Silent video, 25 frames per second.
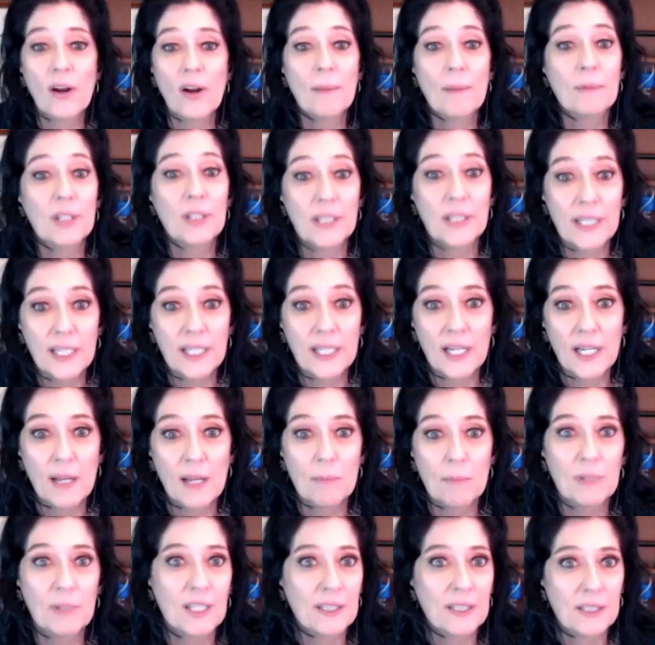I'm cleaning
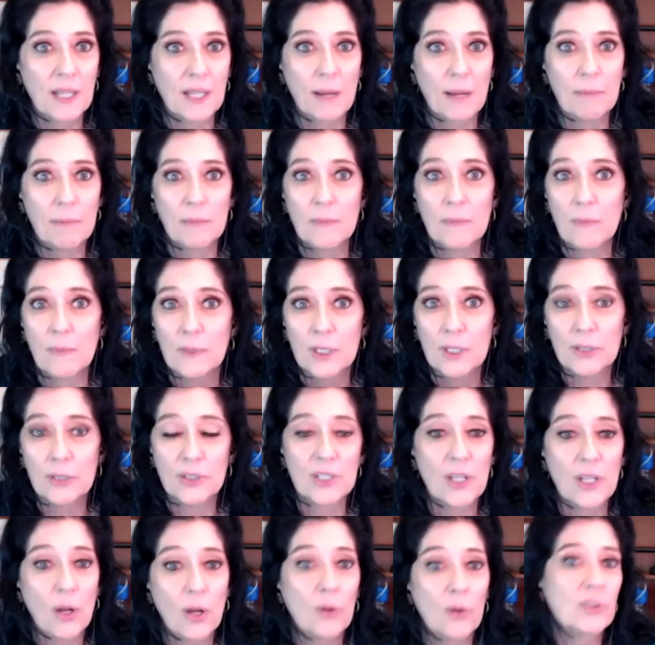it because I'm
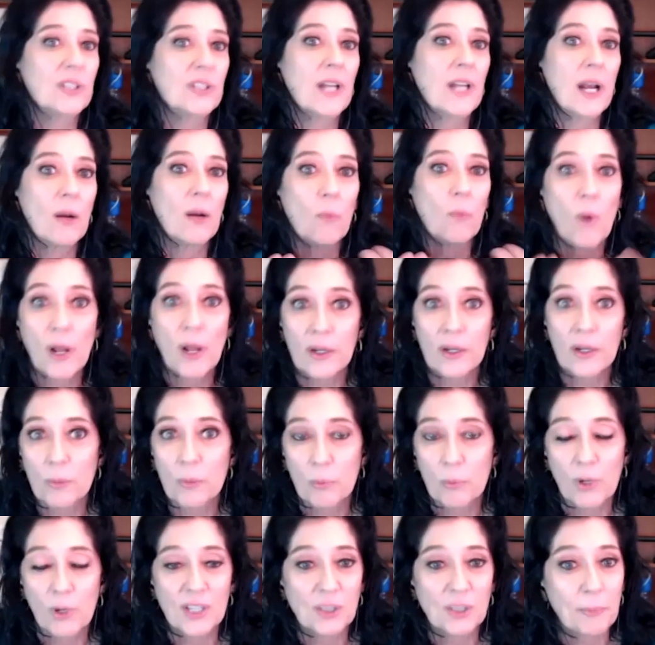using the ozonated water to
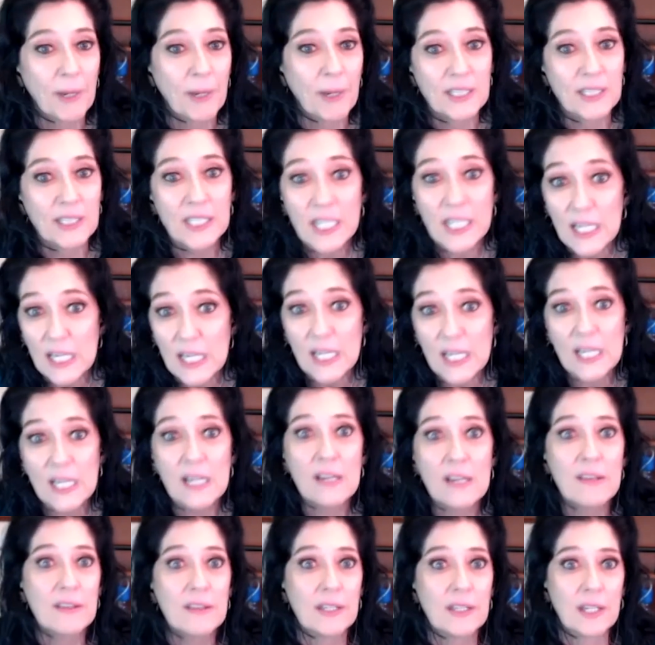brush my
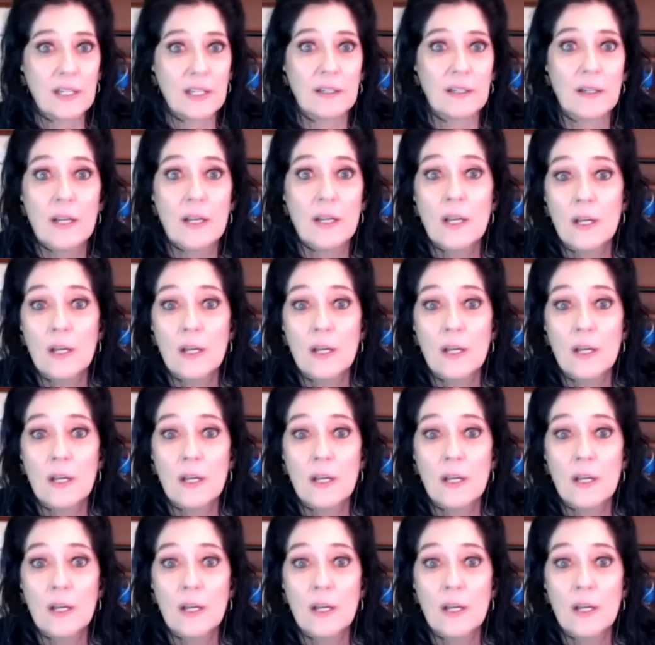teeth and